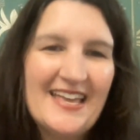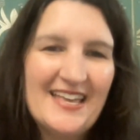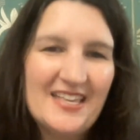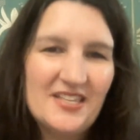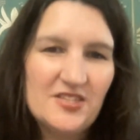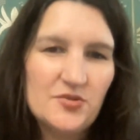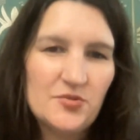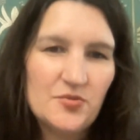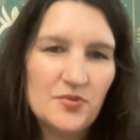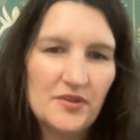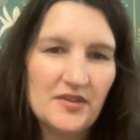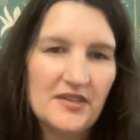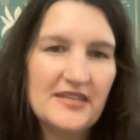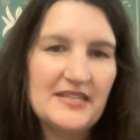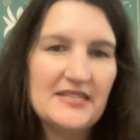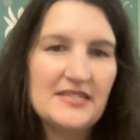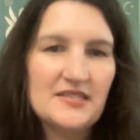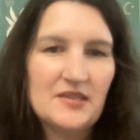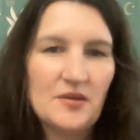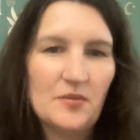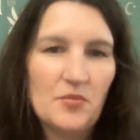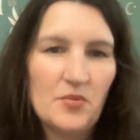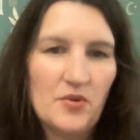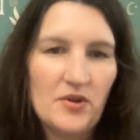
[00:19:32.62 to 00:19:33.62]
It's really
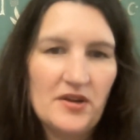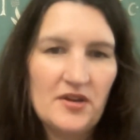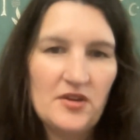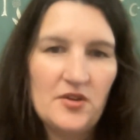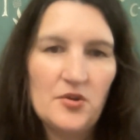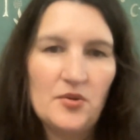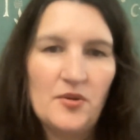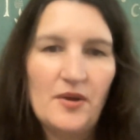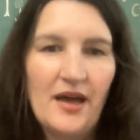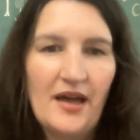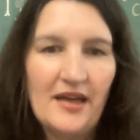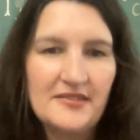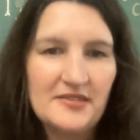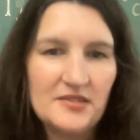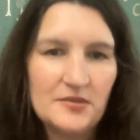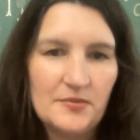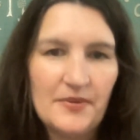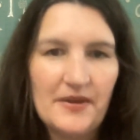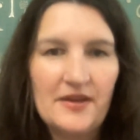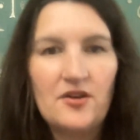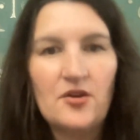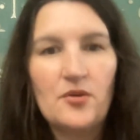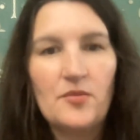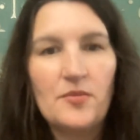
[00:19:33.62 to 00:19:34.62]
someone who has a
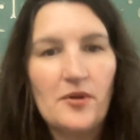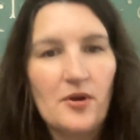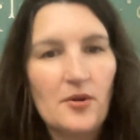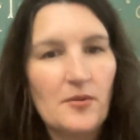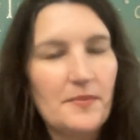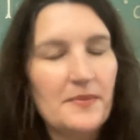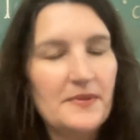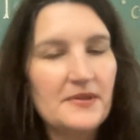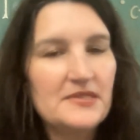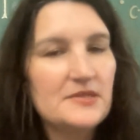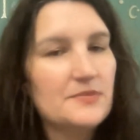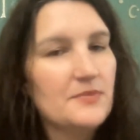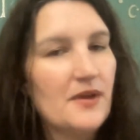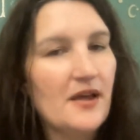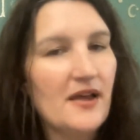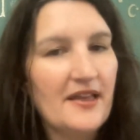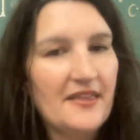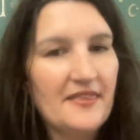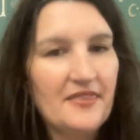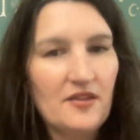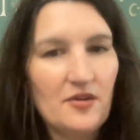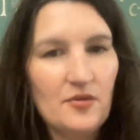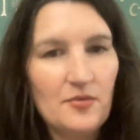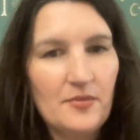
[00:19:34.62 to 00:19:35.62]
bigger purpose
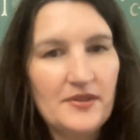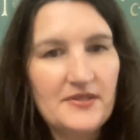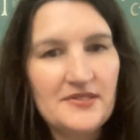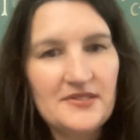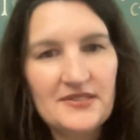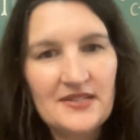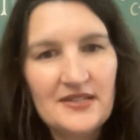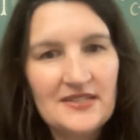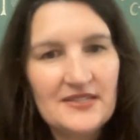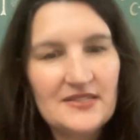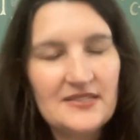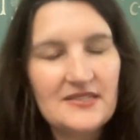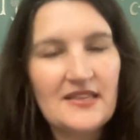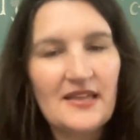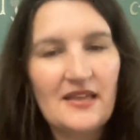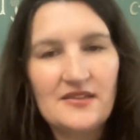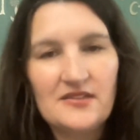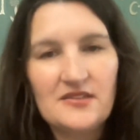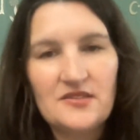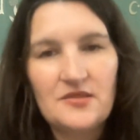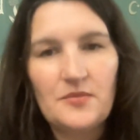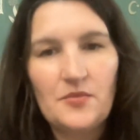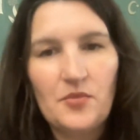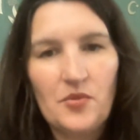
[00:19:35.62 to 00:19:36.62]
behind their business.
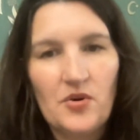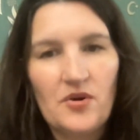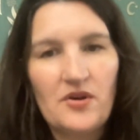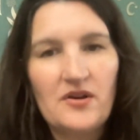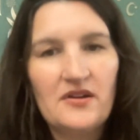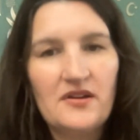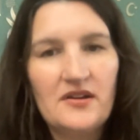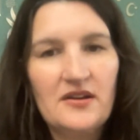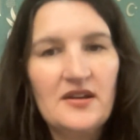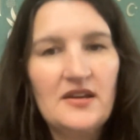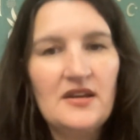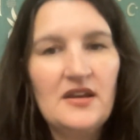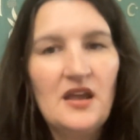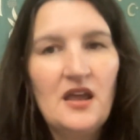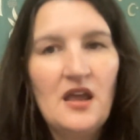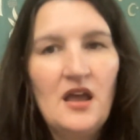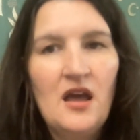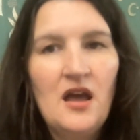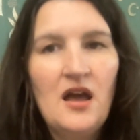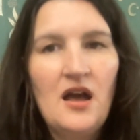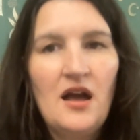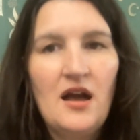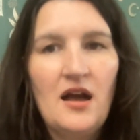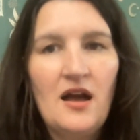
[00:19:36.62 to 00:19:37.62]
That's important.
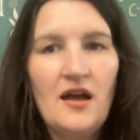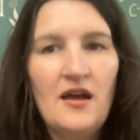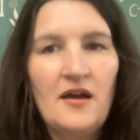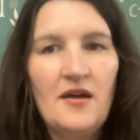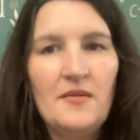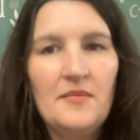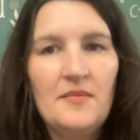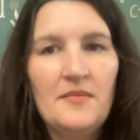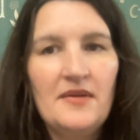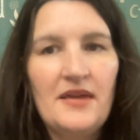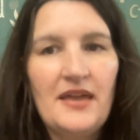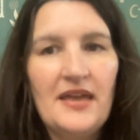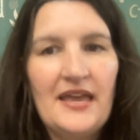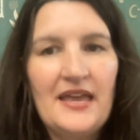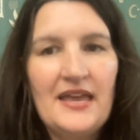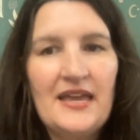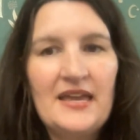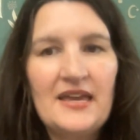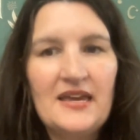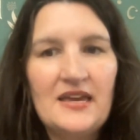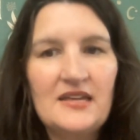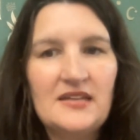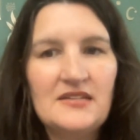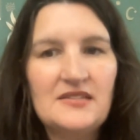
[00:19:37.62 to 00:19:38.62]

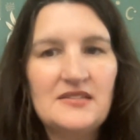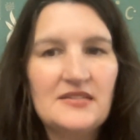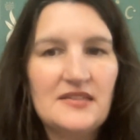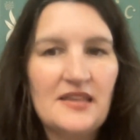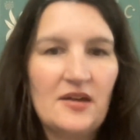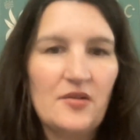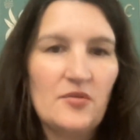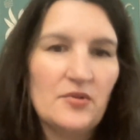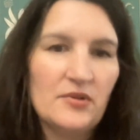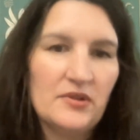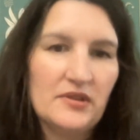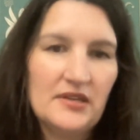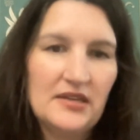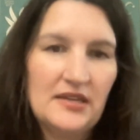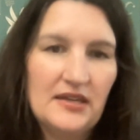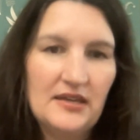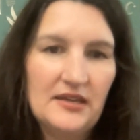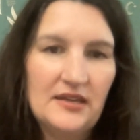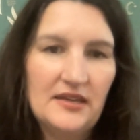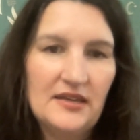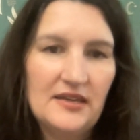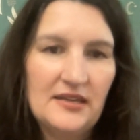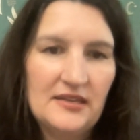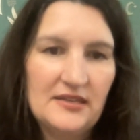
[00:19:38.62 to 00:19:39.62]
And that
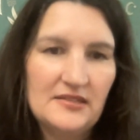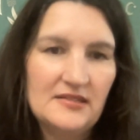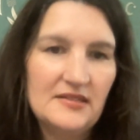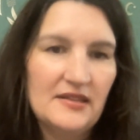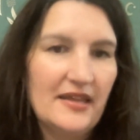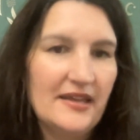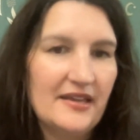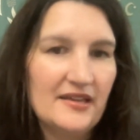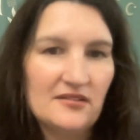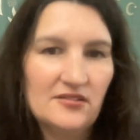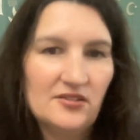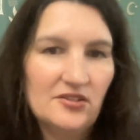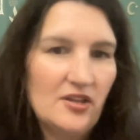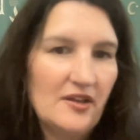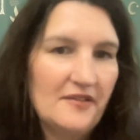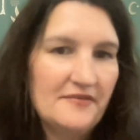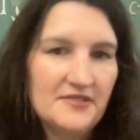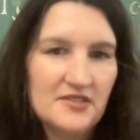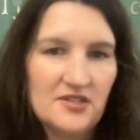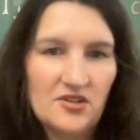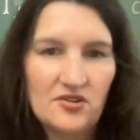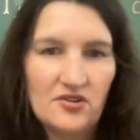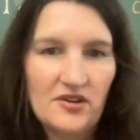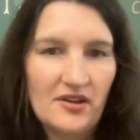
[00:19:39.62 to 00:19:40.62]
really is like loves
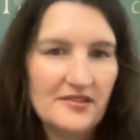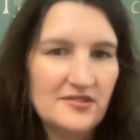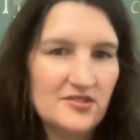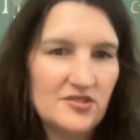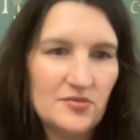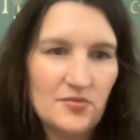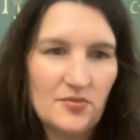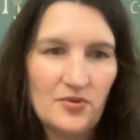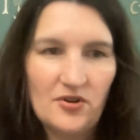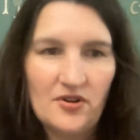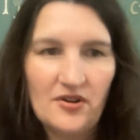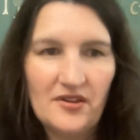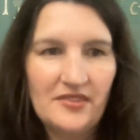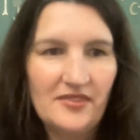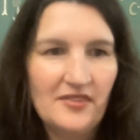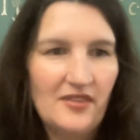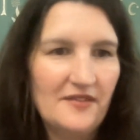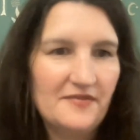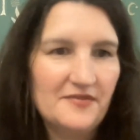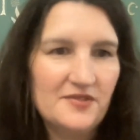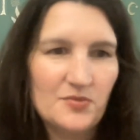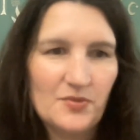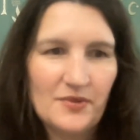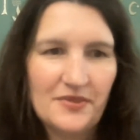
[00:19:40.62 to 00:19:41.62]
their customer and
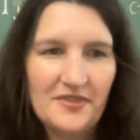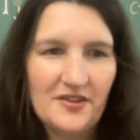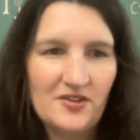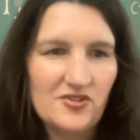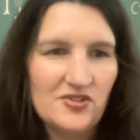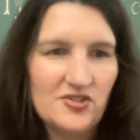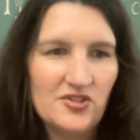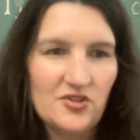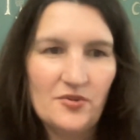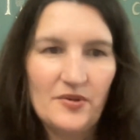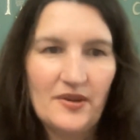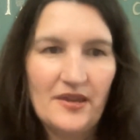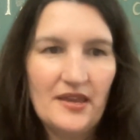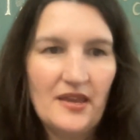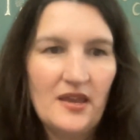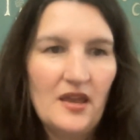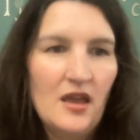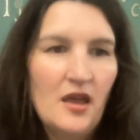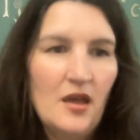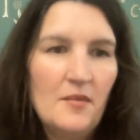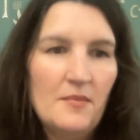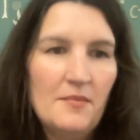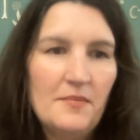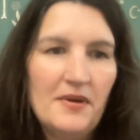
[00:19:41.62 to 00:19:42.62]
loves what they're doing,
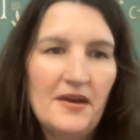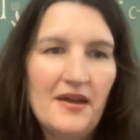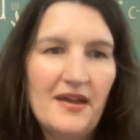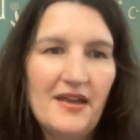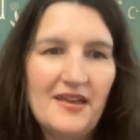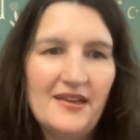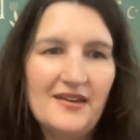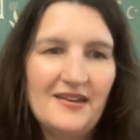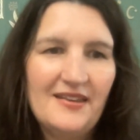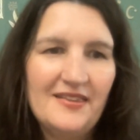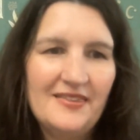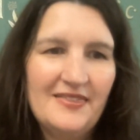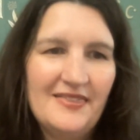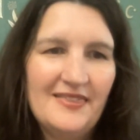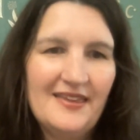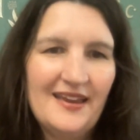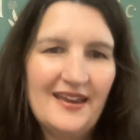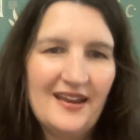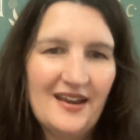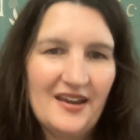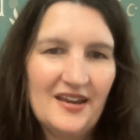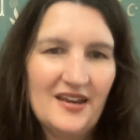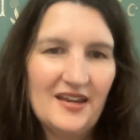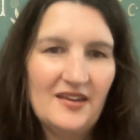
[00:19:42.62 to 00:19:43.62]
but
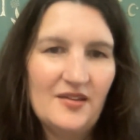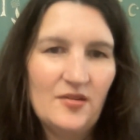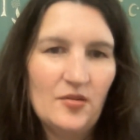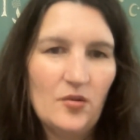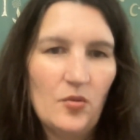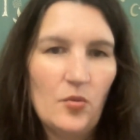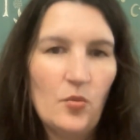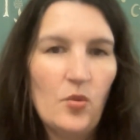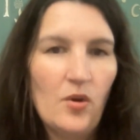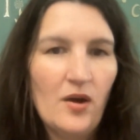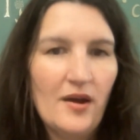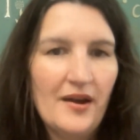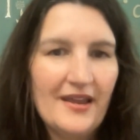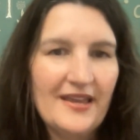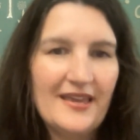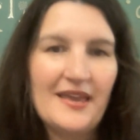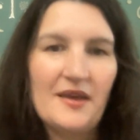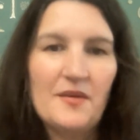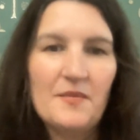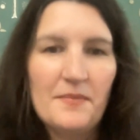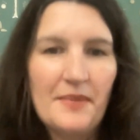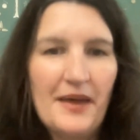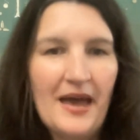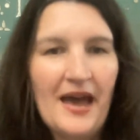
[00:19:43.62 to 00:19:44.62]
they want to
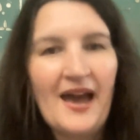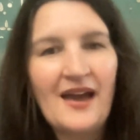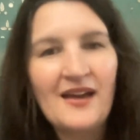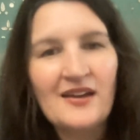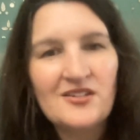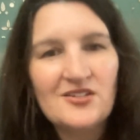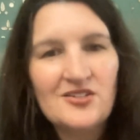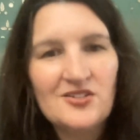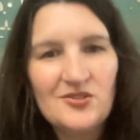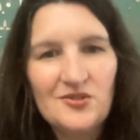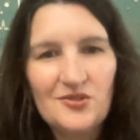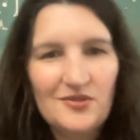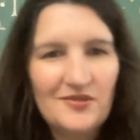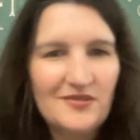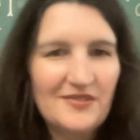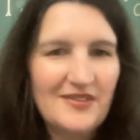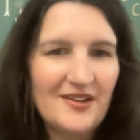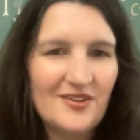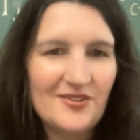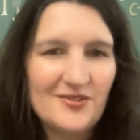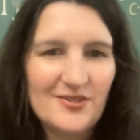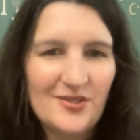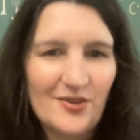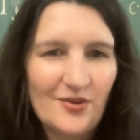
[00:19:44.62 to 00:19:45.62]
get back to
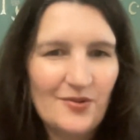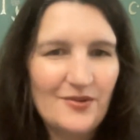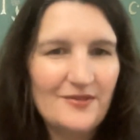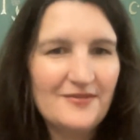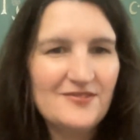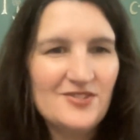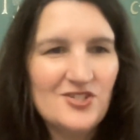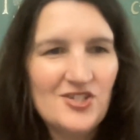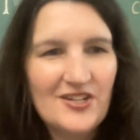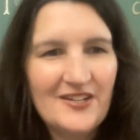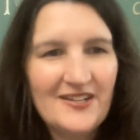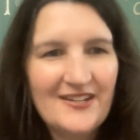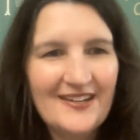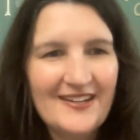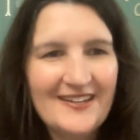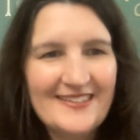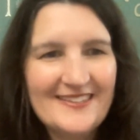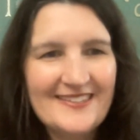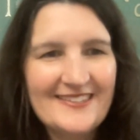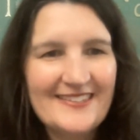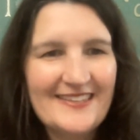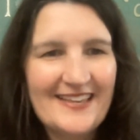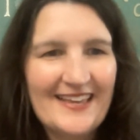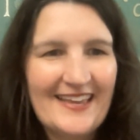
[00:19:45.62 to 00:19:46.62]
their zone of
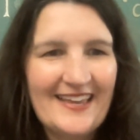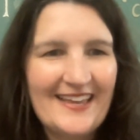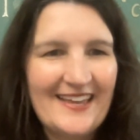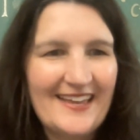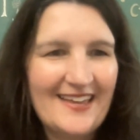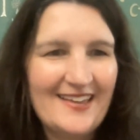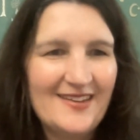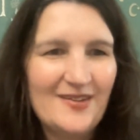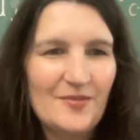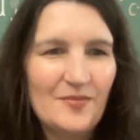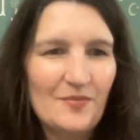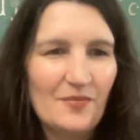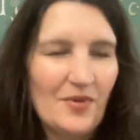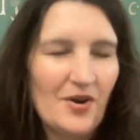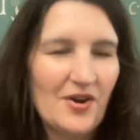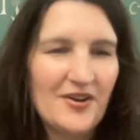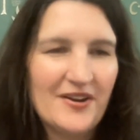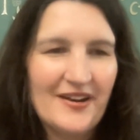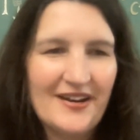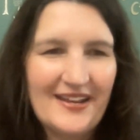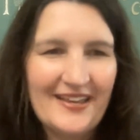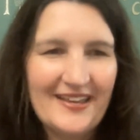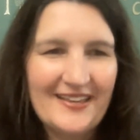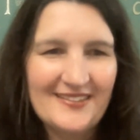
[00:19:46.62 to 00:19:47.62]
genius, and
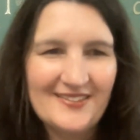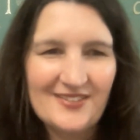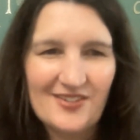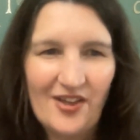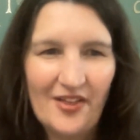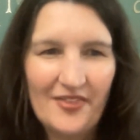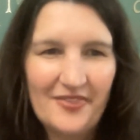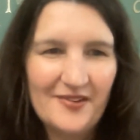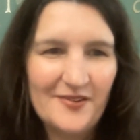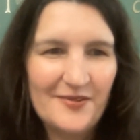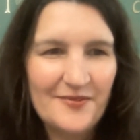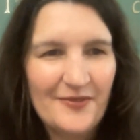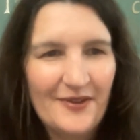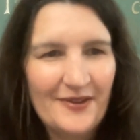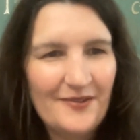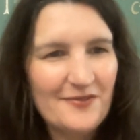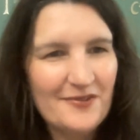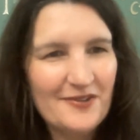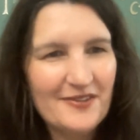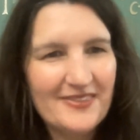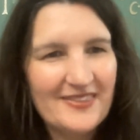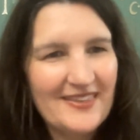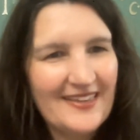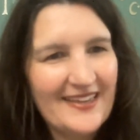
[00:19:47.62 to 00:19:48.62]
marketing is not their
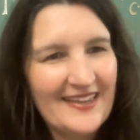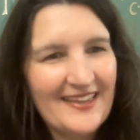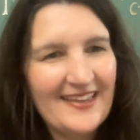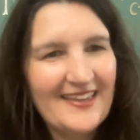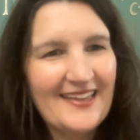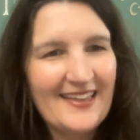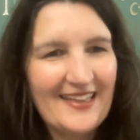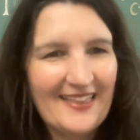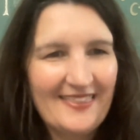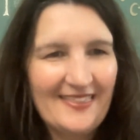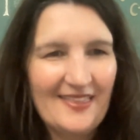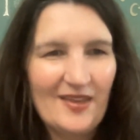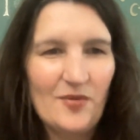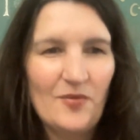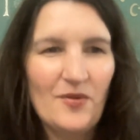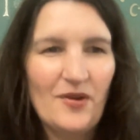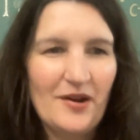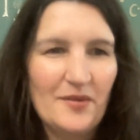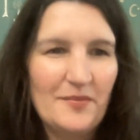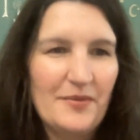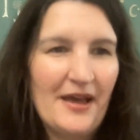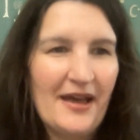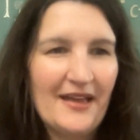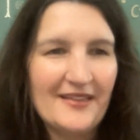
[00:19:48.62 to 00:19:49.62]
favorite thing, and they want to
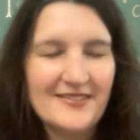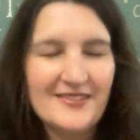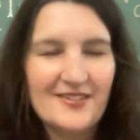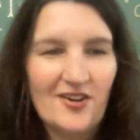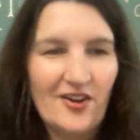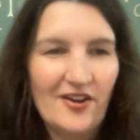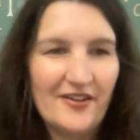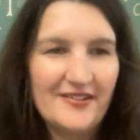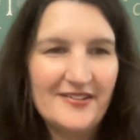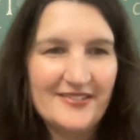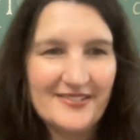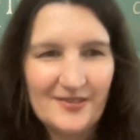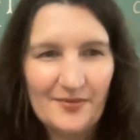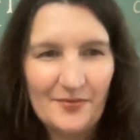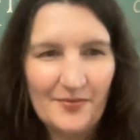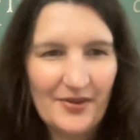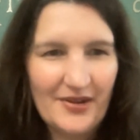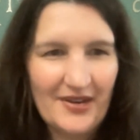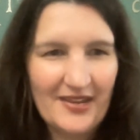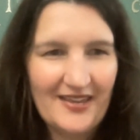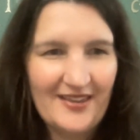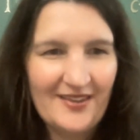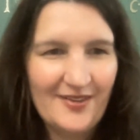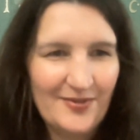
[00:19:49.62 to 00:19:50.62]
pass it on to
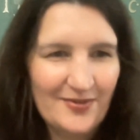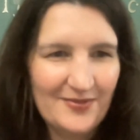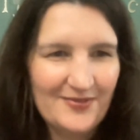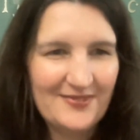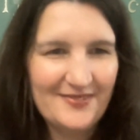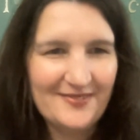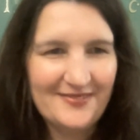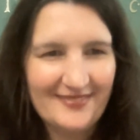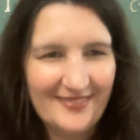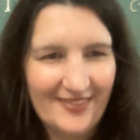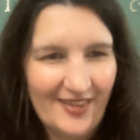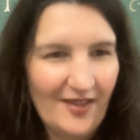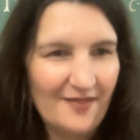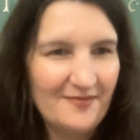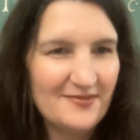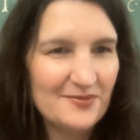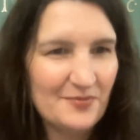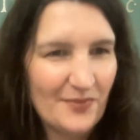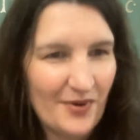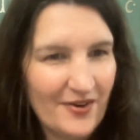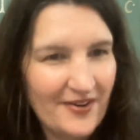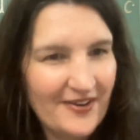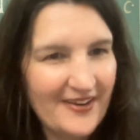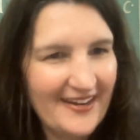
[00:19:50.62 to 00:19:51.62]
somebody who loves
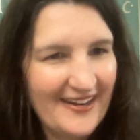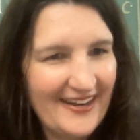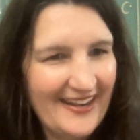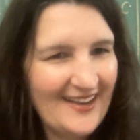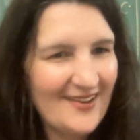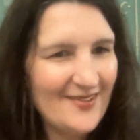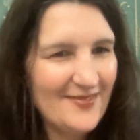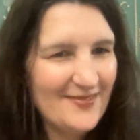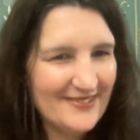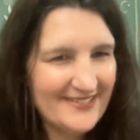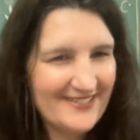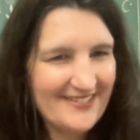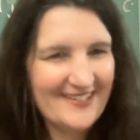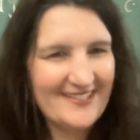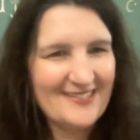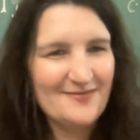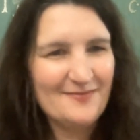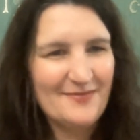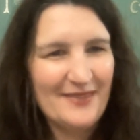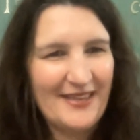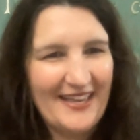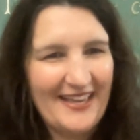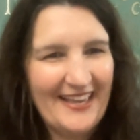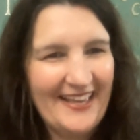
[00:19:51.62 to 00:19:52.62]
marketing, which is
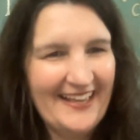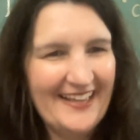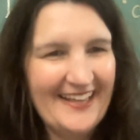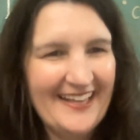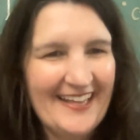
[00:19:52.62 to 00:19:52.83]
me.